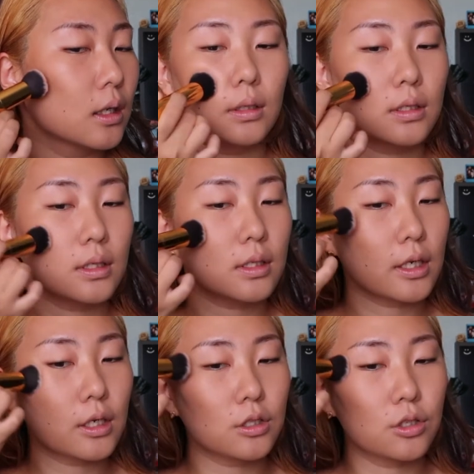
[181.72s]
This is
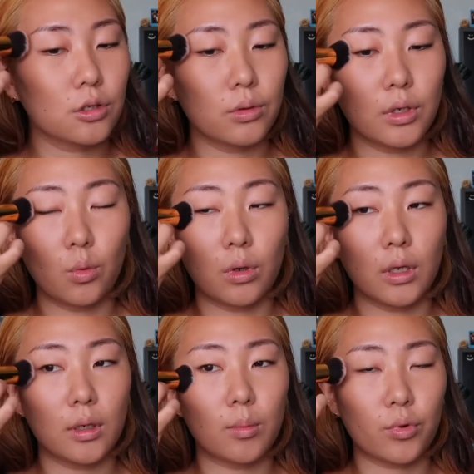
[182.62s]
like a
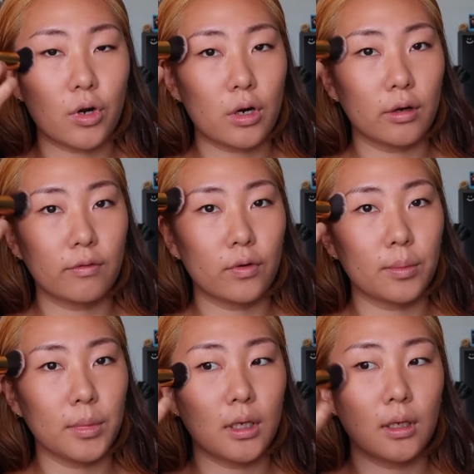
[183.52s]
2-in-1 product
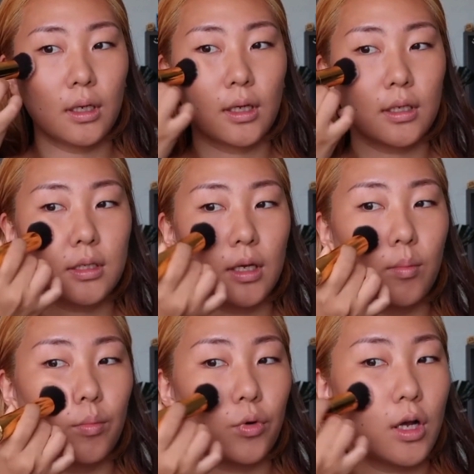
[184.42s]
for me because
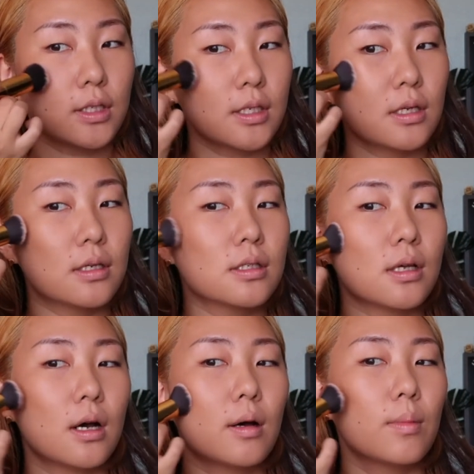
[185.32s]
it bronzes
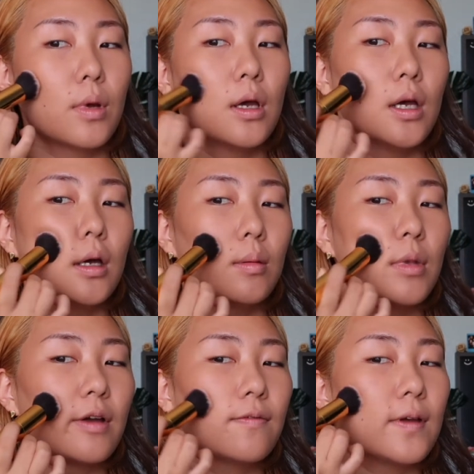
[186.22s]
up
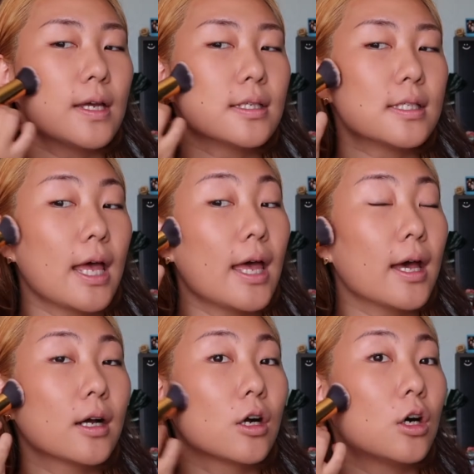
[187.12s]
my face
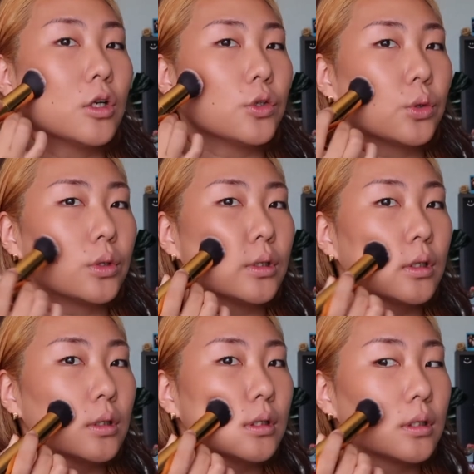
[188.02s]
and contours.